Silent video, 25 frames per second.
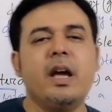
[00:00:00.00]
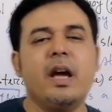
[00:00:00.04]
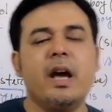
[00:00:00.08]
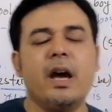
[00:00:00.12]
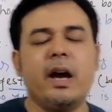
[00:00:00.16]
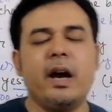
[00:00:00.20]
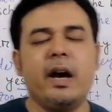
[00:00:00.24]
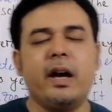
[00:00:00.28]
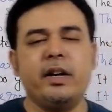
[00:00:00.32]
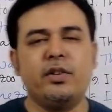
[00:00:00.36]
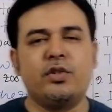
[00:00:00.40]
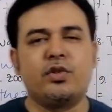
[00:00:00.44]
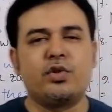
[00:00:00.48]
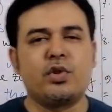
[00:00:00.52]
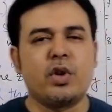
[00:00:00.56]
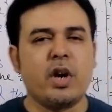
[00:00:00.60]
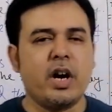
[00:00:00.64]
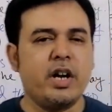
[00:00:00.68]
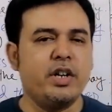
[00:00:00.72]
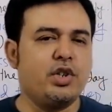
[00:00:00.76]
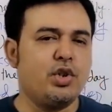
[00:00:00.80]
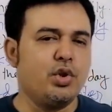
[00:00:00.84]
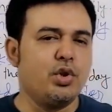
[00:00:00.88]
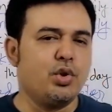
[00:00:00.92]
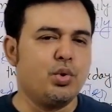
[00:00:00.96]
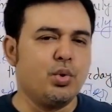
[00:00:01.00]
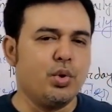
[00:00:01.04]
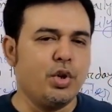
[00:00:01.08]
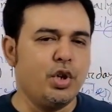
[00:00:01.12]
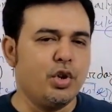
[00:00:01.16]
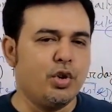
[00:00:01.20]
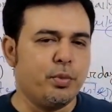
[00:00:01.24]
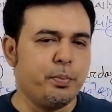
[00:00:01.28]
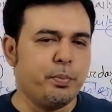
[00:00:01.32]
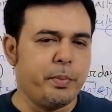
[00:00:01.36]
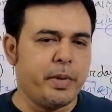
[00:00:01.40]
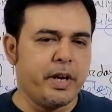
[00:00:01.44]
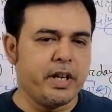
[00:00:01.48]
and try to do
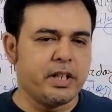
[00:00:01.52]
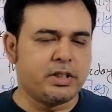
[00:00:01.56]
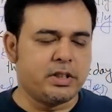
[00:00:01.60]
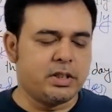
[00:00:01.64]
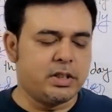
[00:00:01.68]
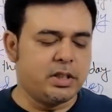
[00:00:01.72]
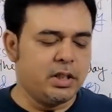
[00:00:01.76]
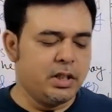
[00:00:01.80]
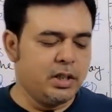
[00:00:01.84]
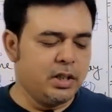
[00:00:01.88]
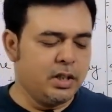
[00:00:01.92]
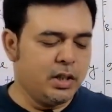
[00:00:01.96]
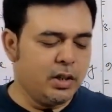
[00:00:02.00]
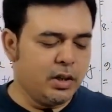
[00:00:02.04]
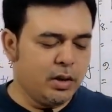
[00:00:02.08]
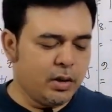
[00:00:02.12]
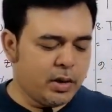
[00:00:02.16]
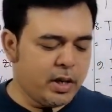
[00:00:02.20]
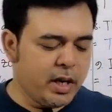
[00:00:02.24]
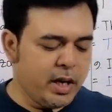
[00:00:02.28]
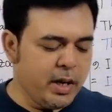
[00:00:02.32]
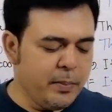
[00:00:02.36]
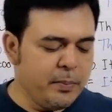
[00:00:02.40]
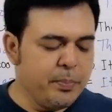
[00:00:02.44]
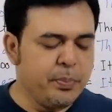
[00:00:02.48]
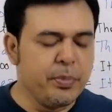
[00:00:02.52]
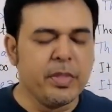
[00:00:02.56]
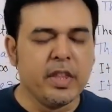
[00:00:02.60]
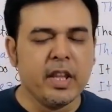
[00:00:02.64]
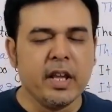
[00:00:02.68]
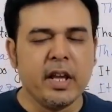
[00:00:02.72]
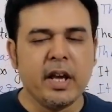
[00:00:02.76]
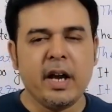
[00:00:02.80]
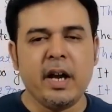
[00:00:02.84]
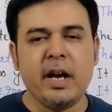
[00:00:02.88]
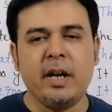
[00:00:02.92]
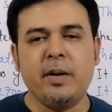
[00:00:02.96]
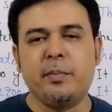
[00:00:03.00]
your best. Okay,
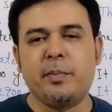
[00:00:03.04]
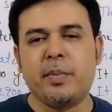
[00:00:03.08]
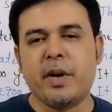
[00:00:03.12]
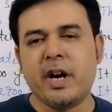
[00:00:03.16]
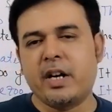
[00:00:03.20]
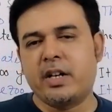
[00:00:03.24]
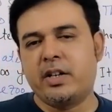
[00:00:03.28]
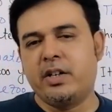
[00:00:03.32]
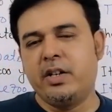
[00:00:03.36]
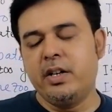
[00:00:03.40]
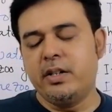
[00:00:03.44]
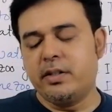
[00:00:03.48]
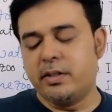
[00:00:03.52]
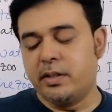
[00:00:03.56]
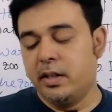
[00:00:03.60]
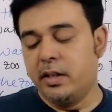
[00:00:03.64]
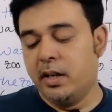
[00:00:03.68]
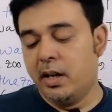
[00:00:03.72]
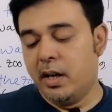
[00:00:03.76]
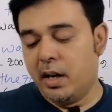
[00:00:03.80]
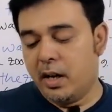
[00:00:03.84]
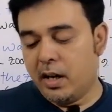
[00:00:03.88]
and practice.